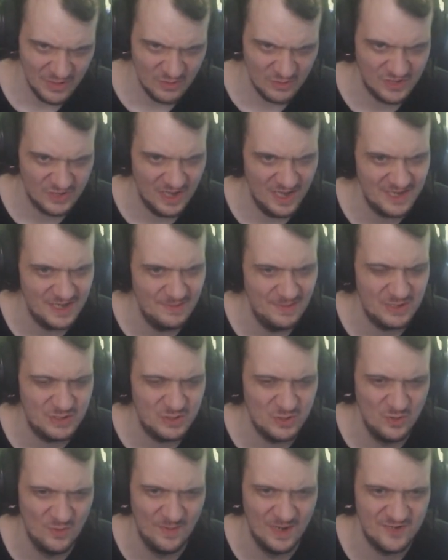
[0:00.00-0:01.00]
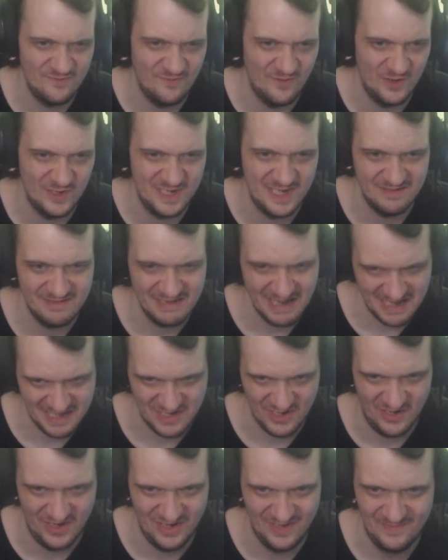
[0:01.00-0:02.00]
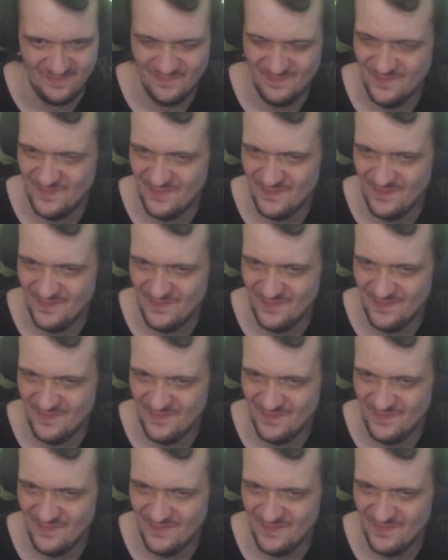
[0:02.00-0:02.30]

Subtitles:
were not even too much for a thing, that's all.